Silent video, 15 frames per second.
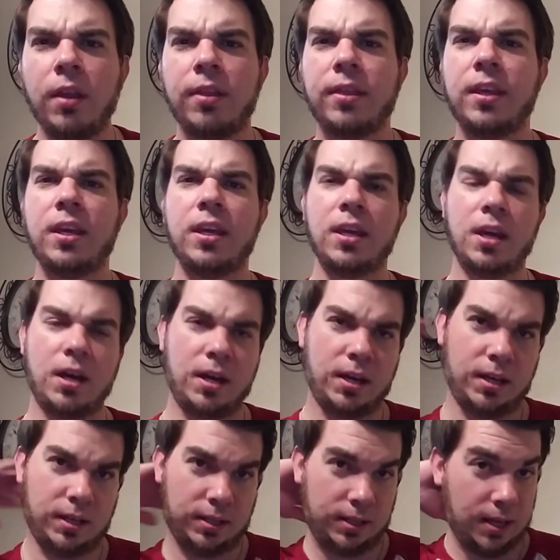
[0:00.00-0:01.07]
The
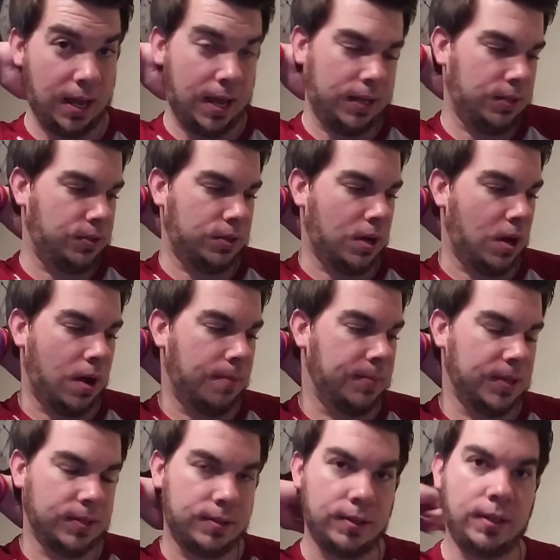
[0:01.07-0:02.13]
age
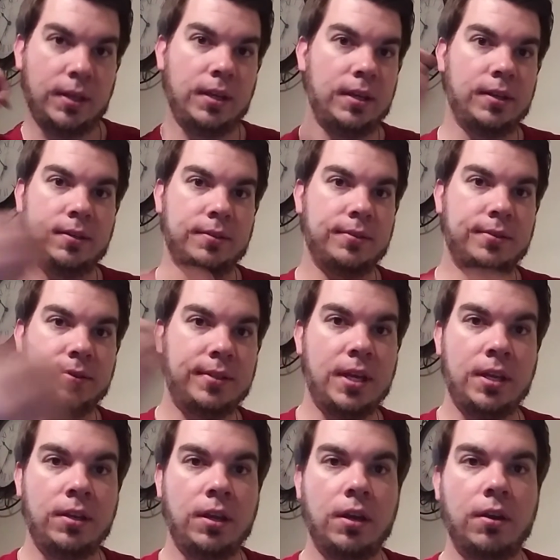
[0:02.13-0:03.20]
obviously is
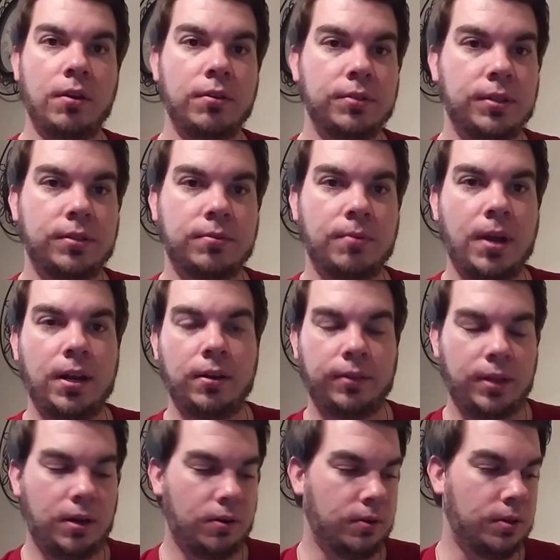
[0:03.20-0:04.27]
10 years. It's right up
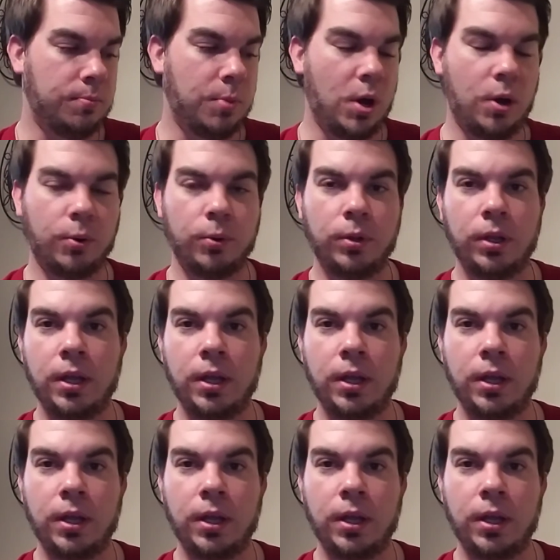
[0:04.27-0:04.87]
there on the bottle.